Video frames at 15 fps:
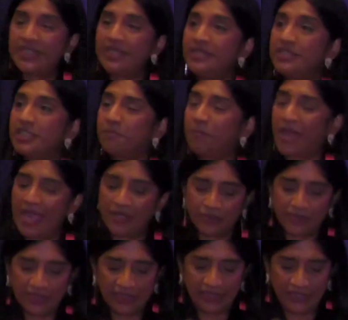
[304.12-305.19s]
with
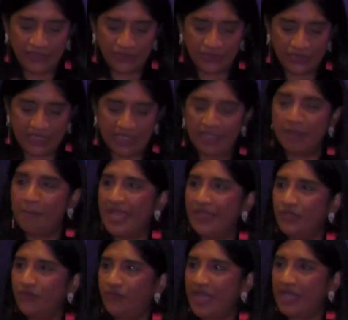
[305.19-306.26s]
inspiring leaders in the
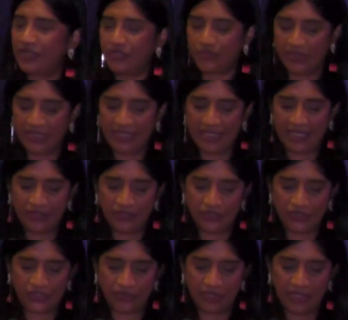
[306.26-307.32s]
manufacturing
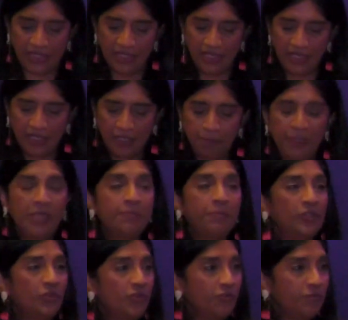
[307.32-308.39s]
industry,
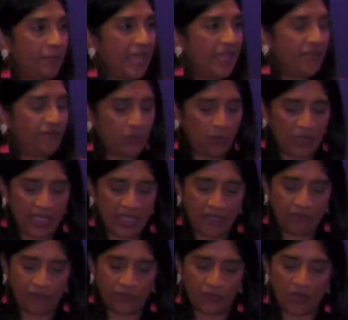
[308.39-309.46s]
people who've paved the
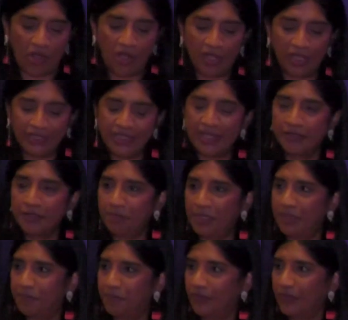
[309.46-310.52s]
way for all the young
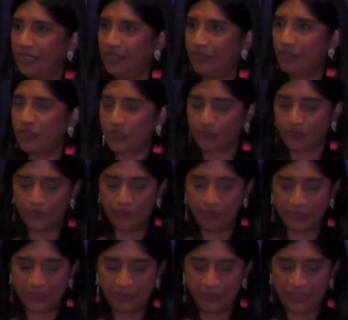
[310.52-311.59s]
people in this
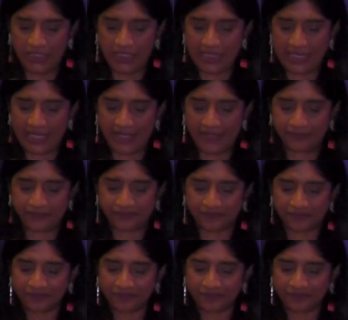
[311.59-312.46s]
room today,